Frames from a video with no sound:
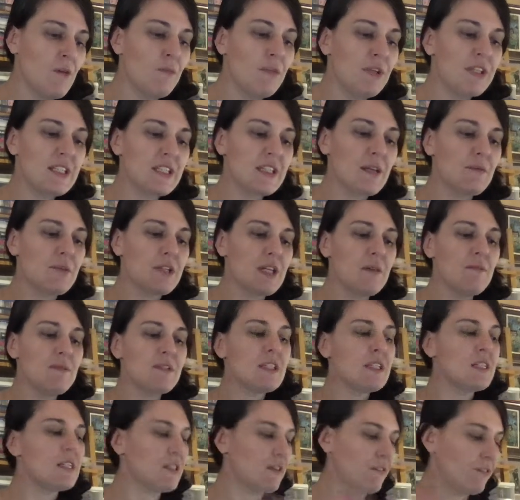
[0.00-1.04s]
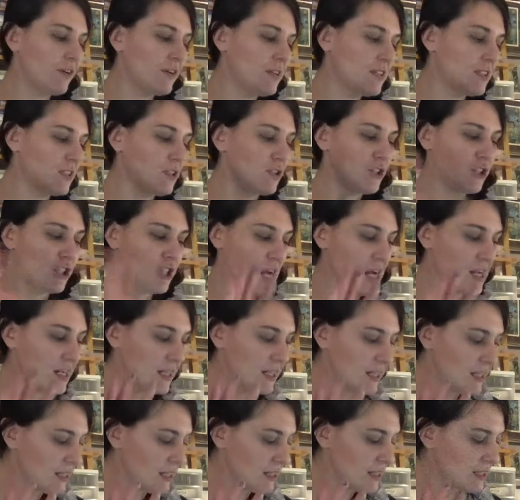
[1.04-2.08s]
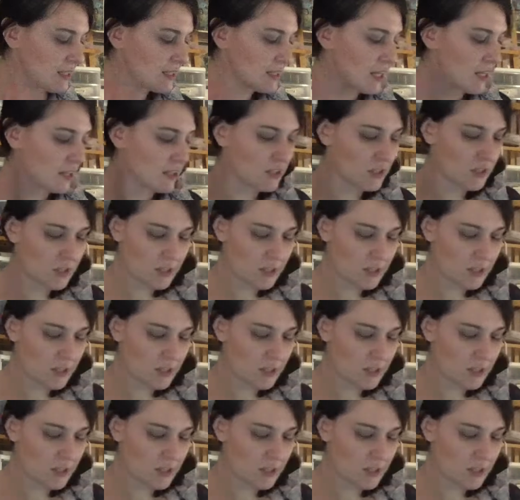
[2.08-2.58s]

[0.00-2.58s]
But sometimes the difference in shininess and